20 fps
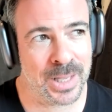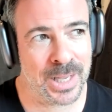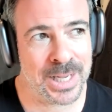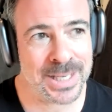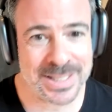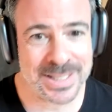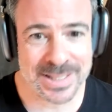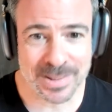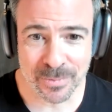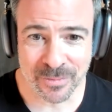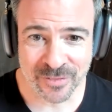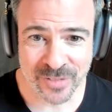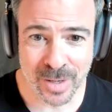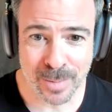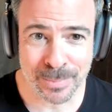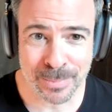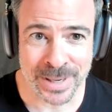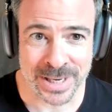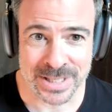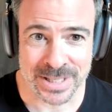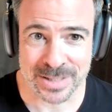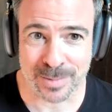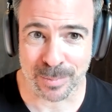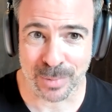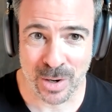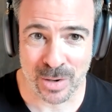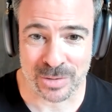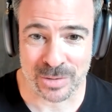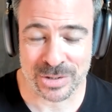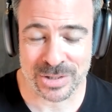It's a fear-based
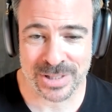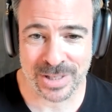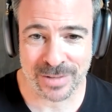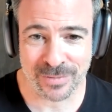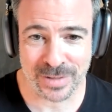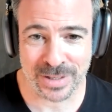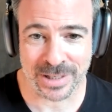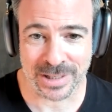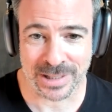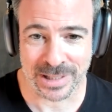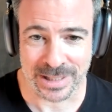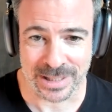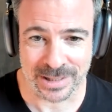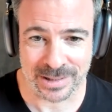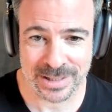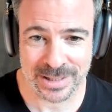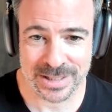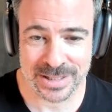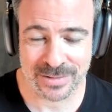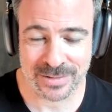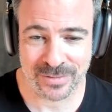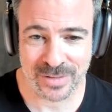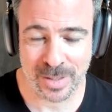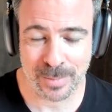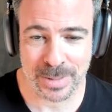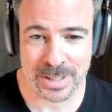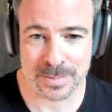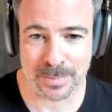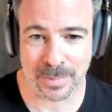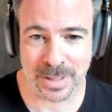approach, definitely. It's a
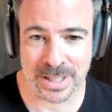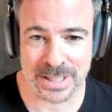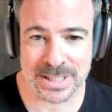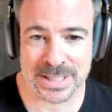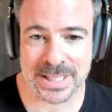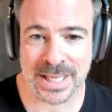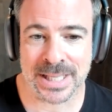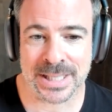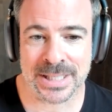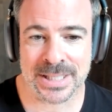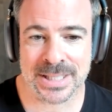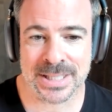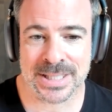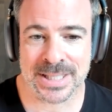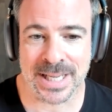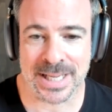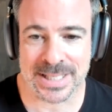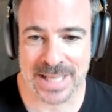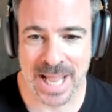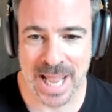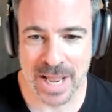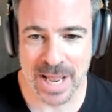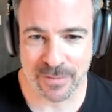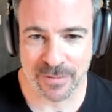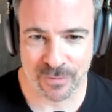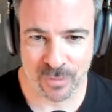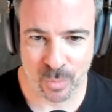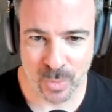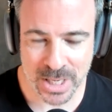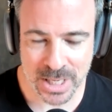fear-based mindset that says
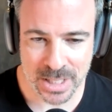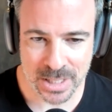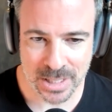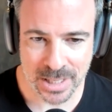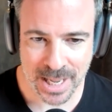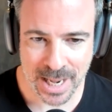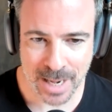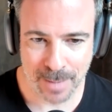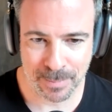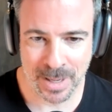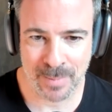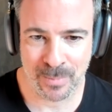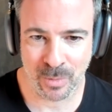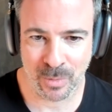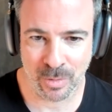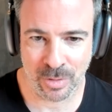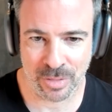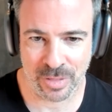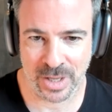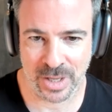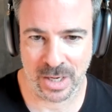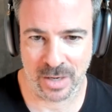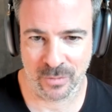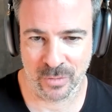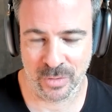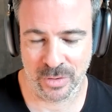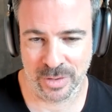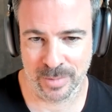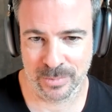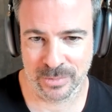if we let people think
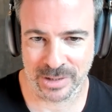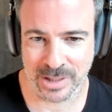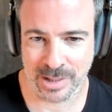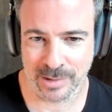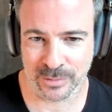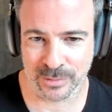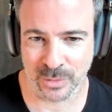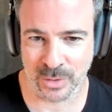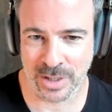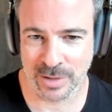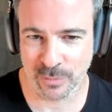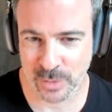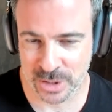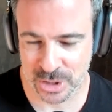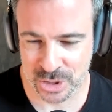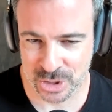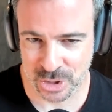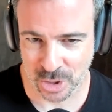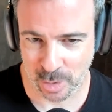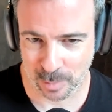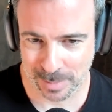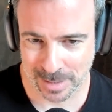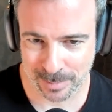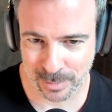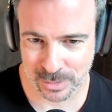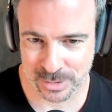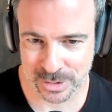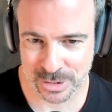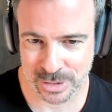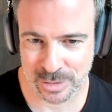for themselves, or if we show
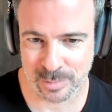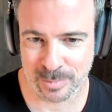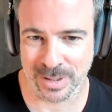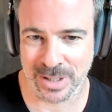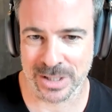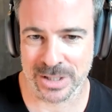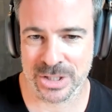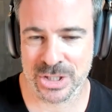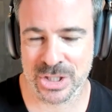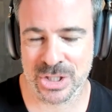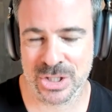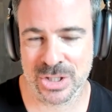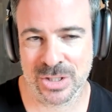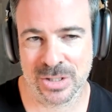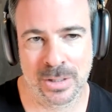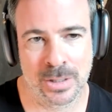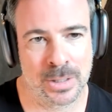people too much,